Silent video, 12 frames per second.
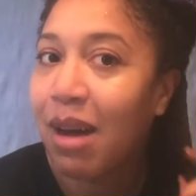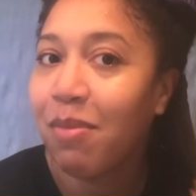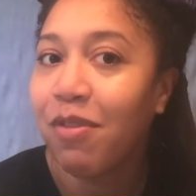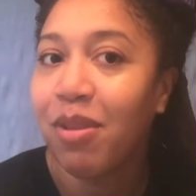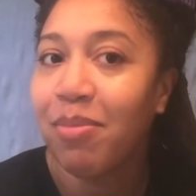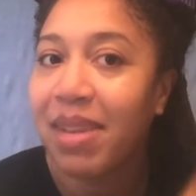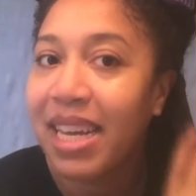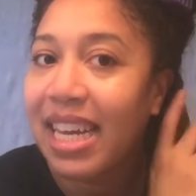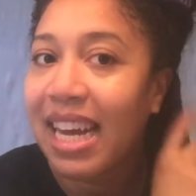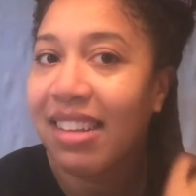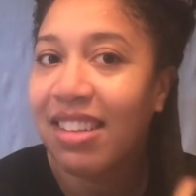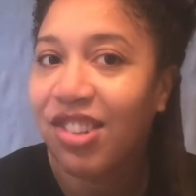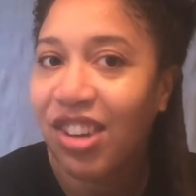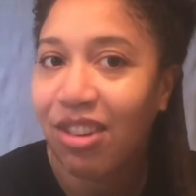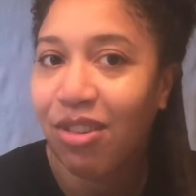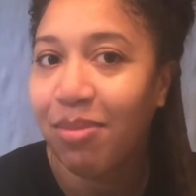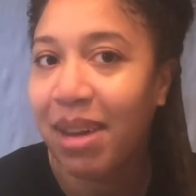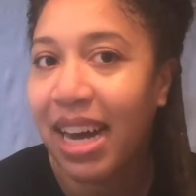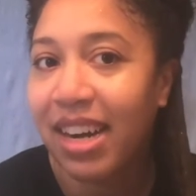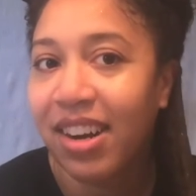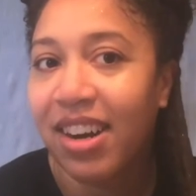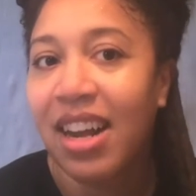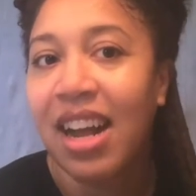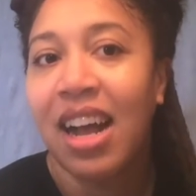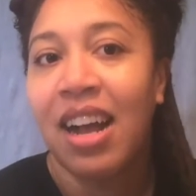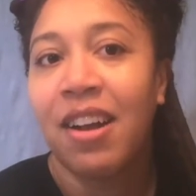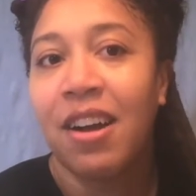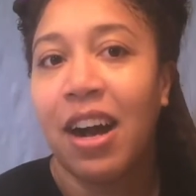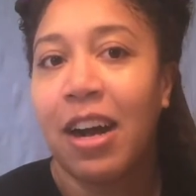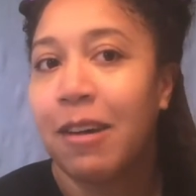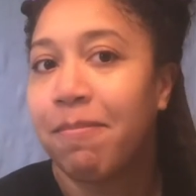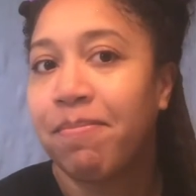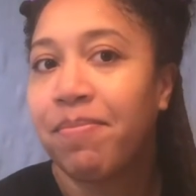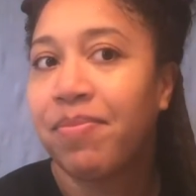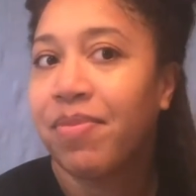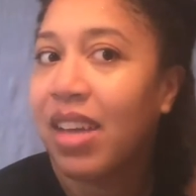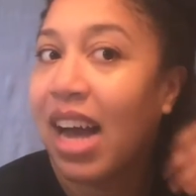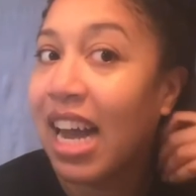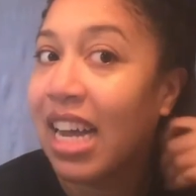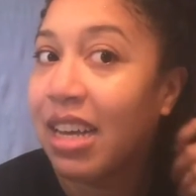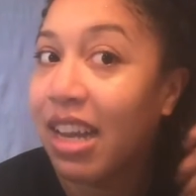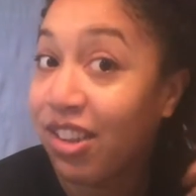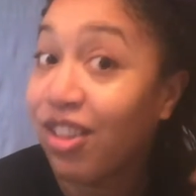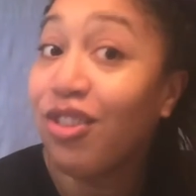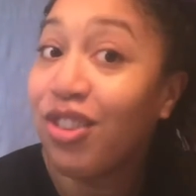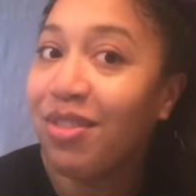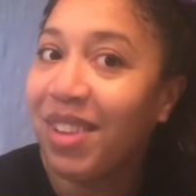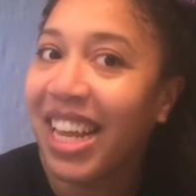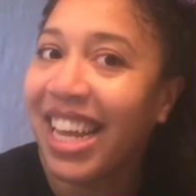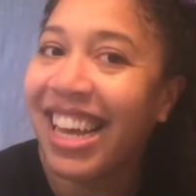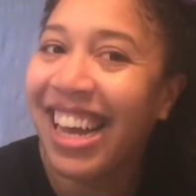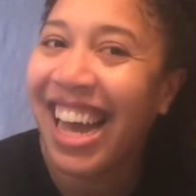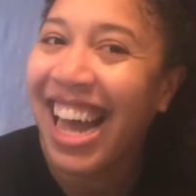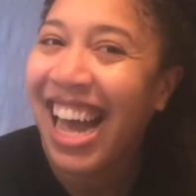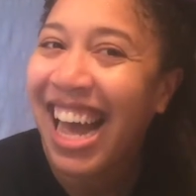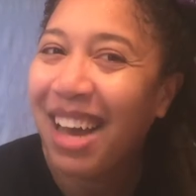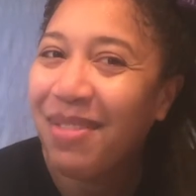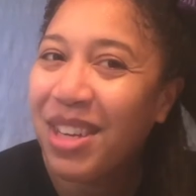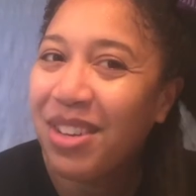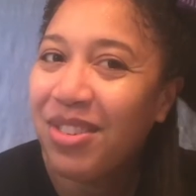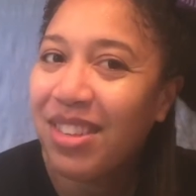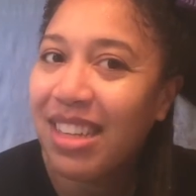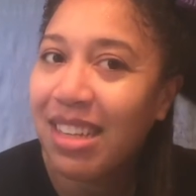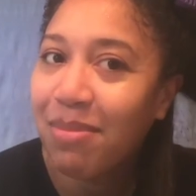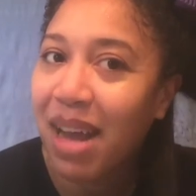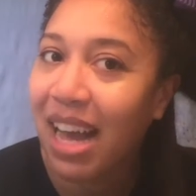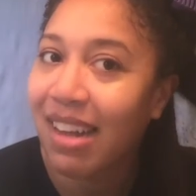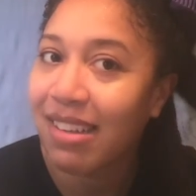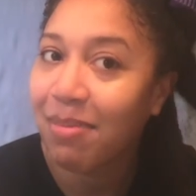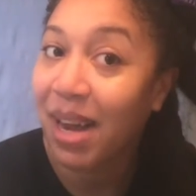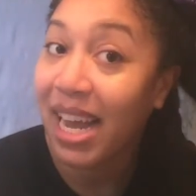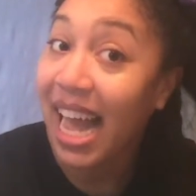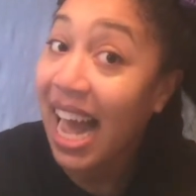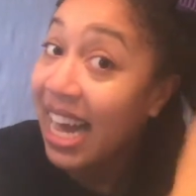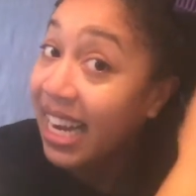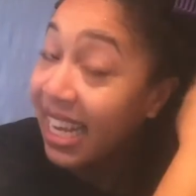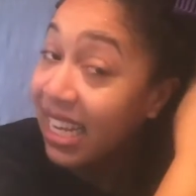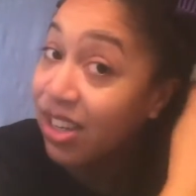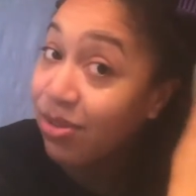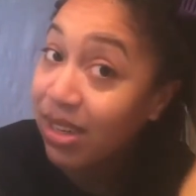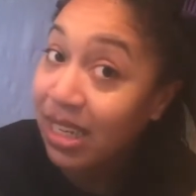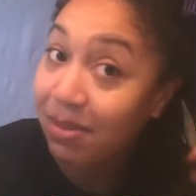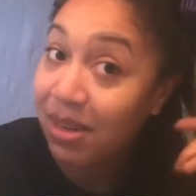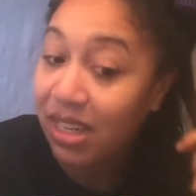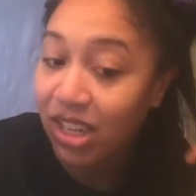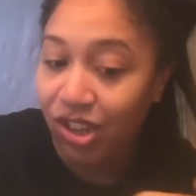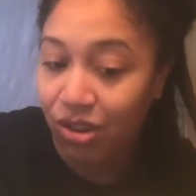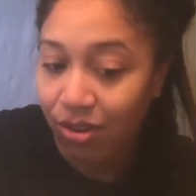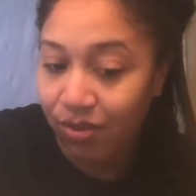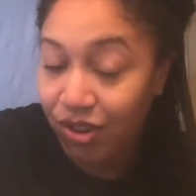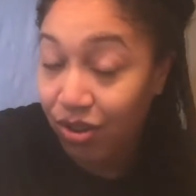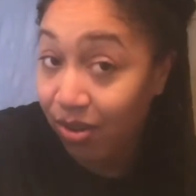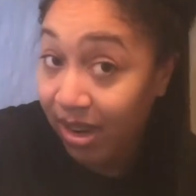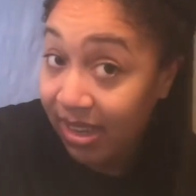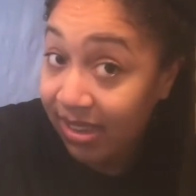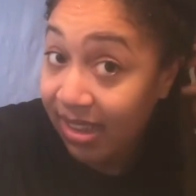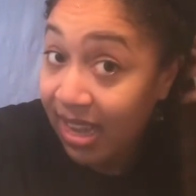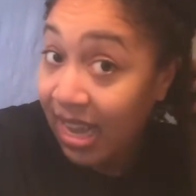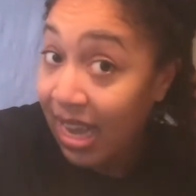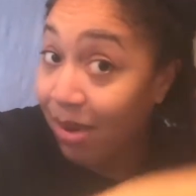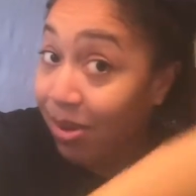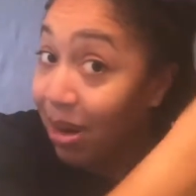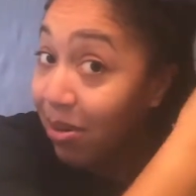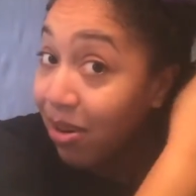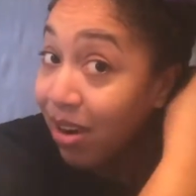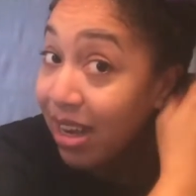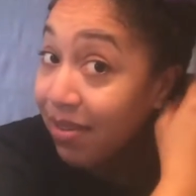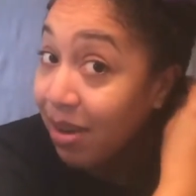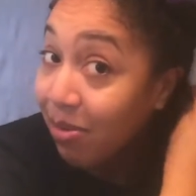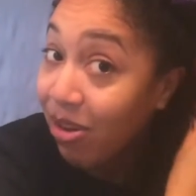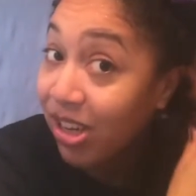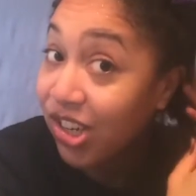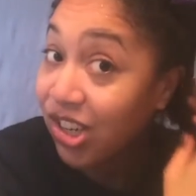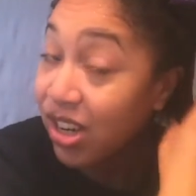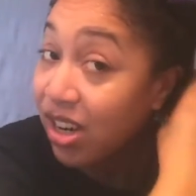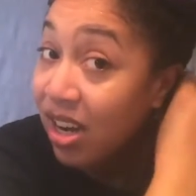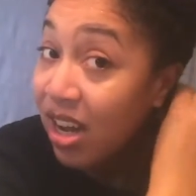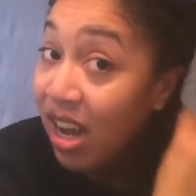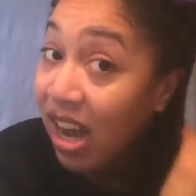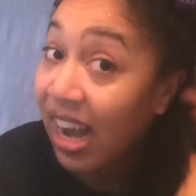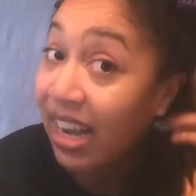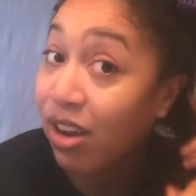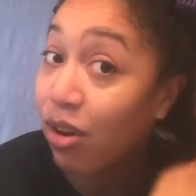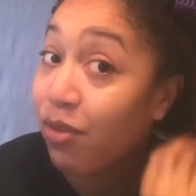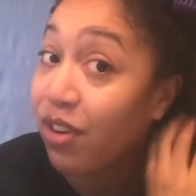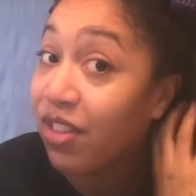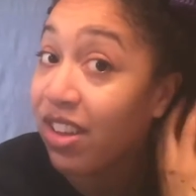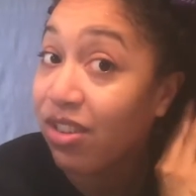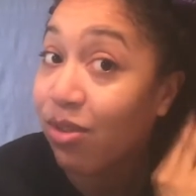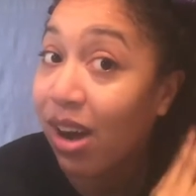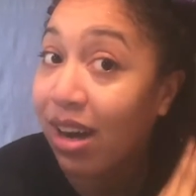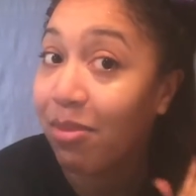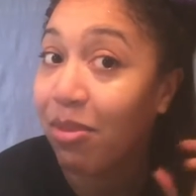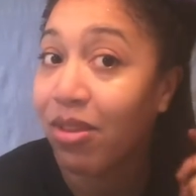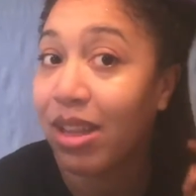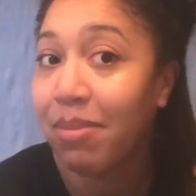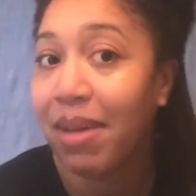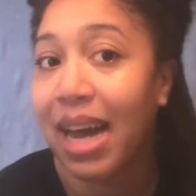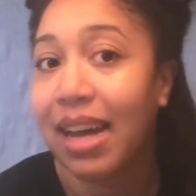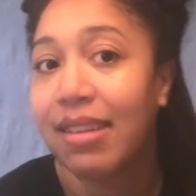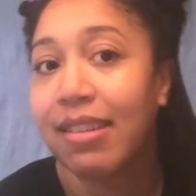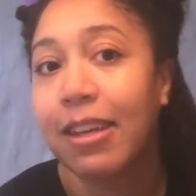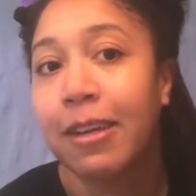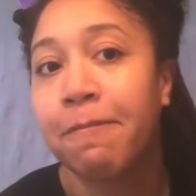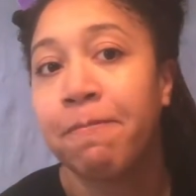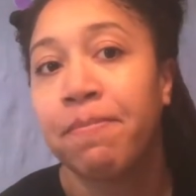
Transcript: For me, as a general matter, I exclusively have used this mask by adding it to a deep conditioner of choice. And when I'm craving moisture, I go for this guacamole mask.